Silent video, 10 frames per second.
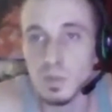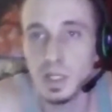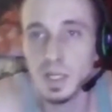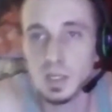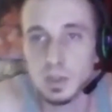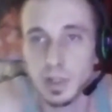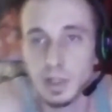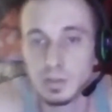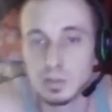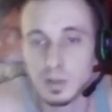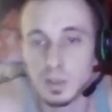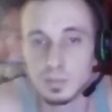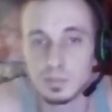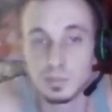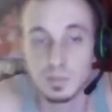yeah, here we go.
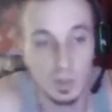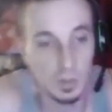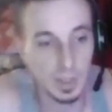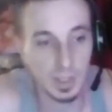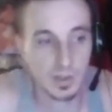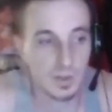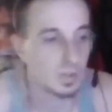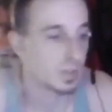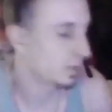Hope you guys enjoy.